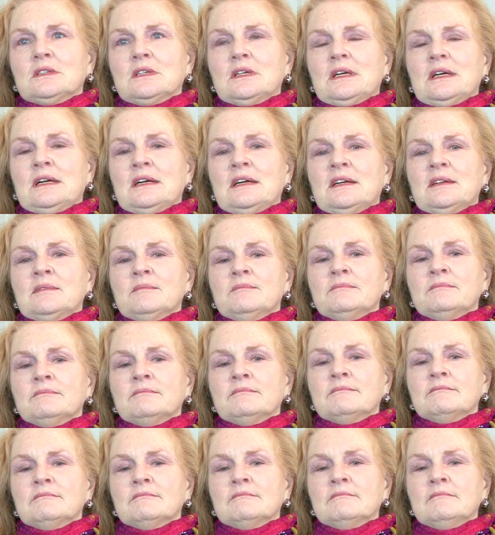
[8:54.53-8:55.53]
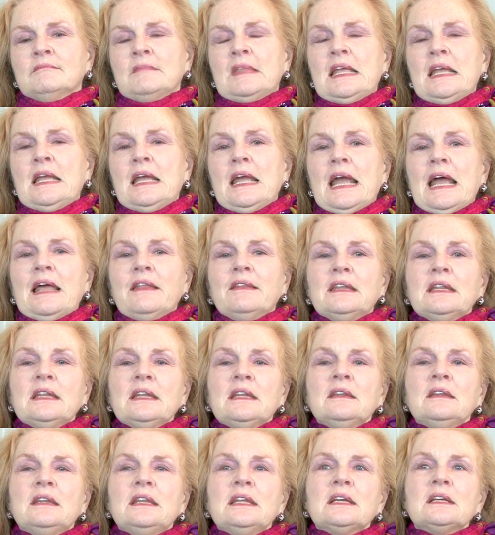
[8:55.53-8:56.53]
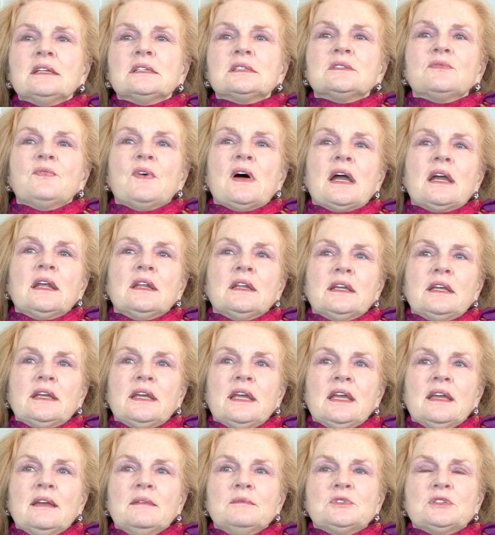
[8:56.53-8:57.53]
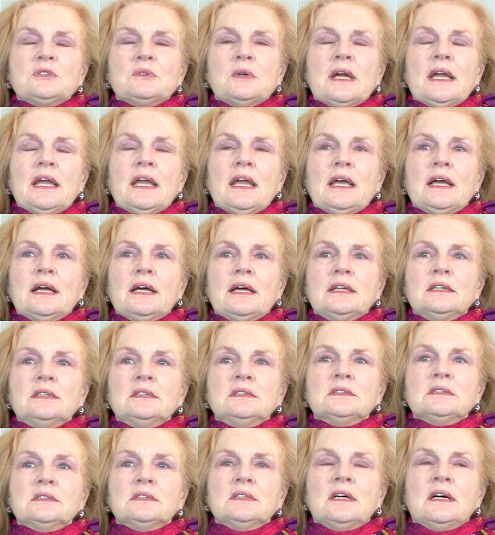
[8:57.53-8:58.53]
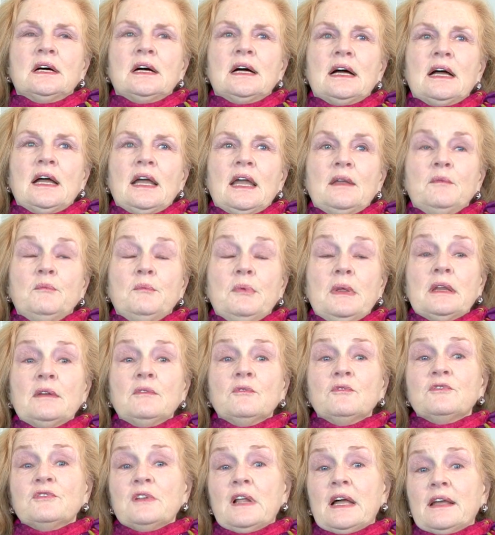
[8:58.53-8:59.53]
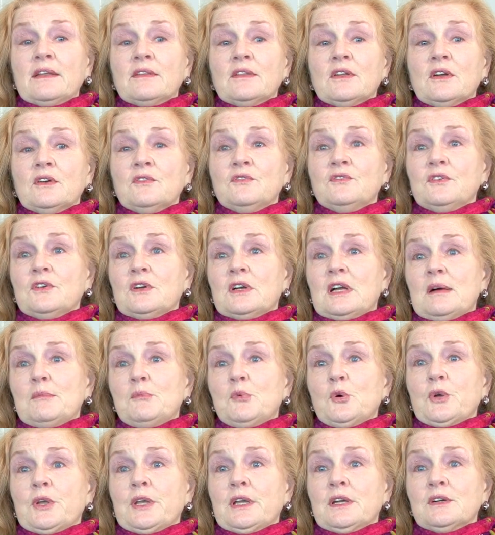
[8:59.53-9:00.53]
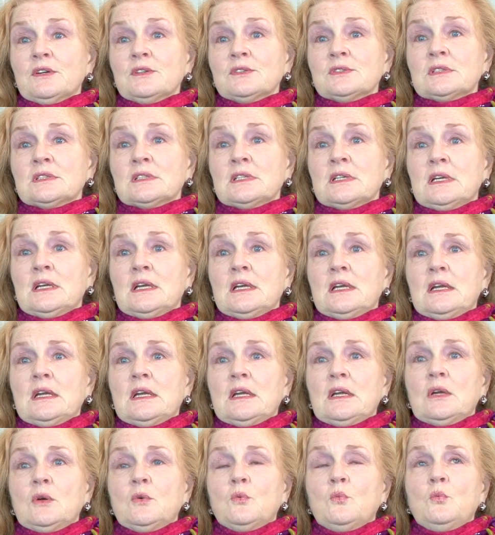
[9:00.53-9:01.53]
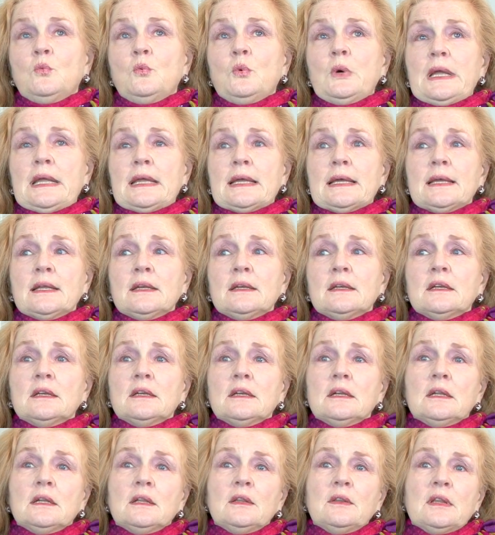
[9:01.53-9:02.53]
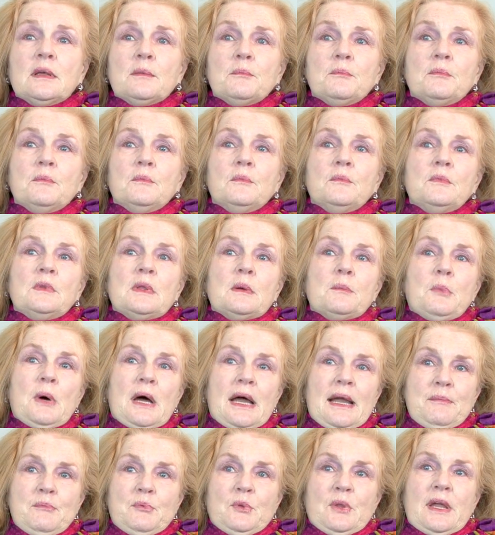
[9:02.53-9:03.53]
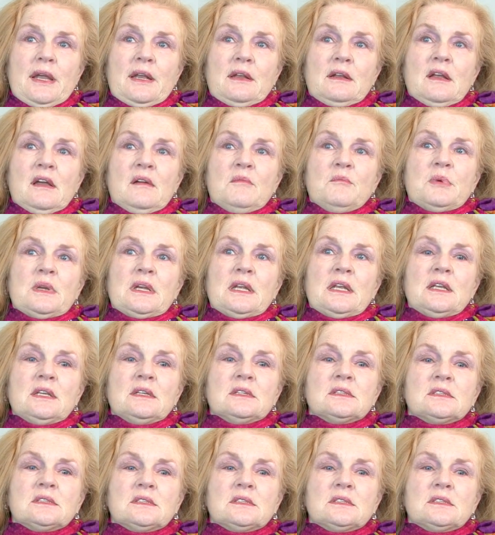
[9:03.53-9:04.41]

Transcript: And then things finally came to a head. I'd been flying there for a couple years when the pipeline companies